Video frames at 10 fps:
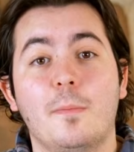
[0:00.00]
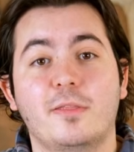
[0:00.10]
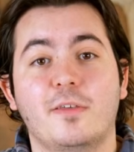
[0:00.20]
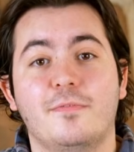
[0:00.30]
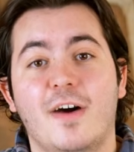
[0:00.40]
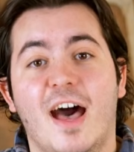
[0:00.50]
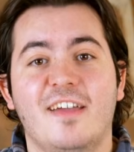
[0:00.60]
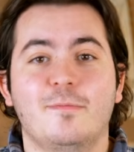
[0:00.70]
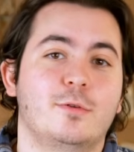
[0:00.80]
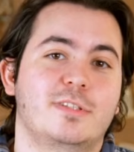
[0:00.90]
about the
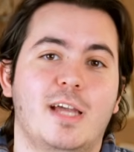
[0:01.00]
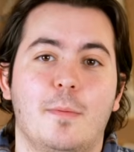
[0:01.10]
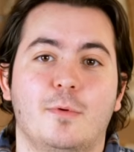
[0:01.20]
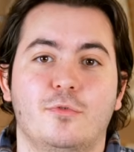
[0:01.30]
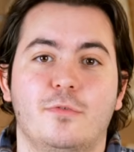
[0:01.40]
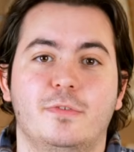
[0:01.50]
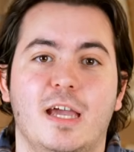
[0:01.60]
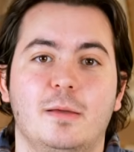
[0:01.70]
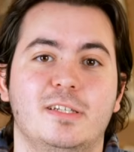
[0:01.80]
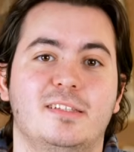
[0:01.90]
5 most common roof types,